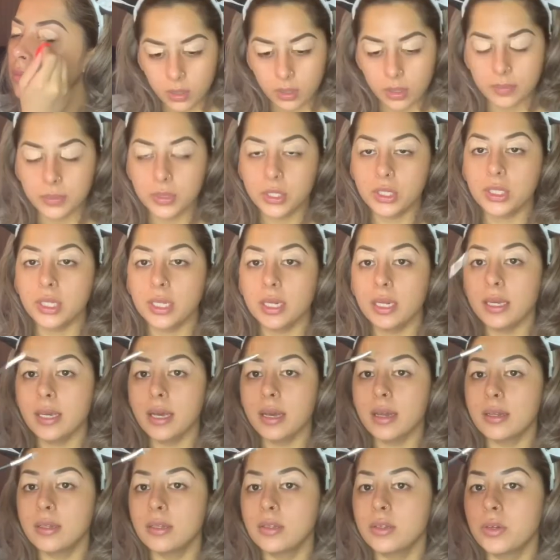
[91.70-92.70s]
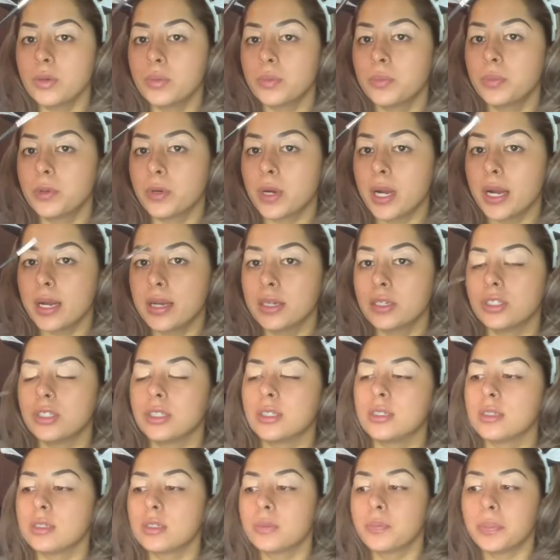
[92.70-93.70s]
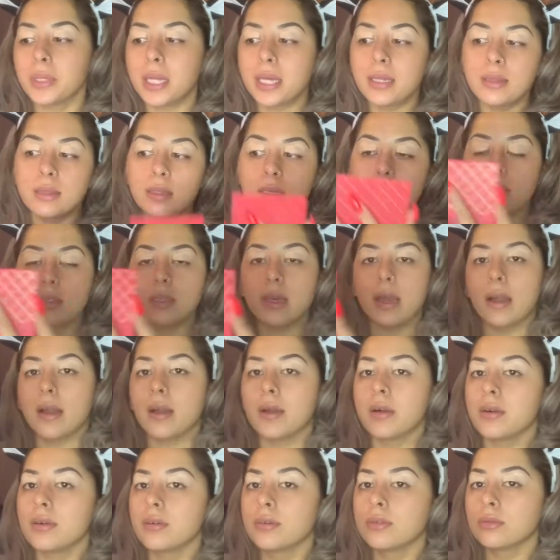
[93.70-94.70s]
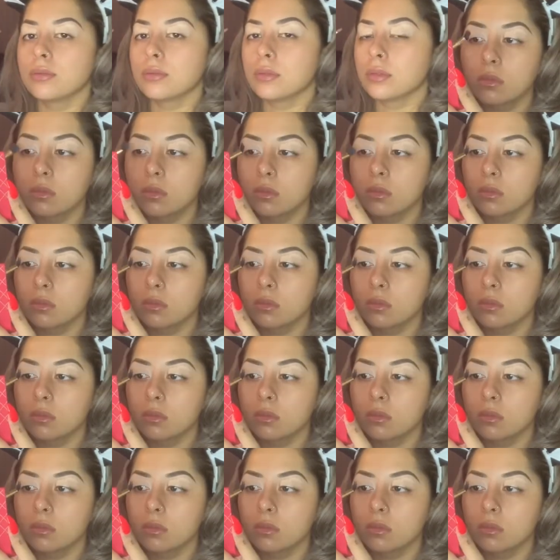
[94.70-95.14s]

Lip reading: I'm just gonna get a little brush and just blend this out.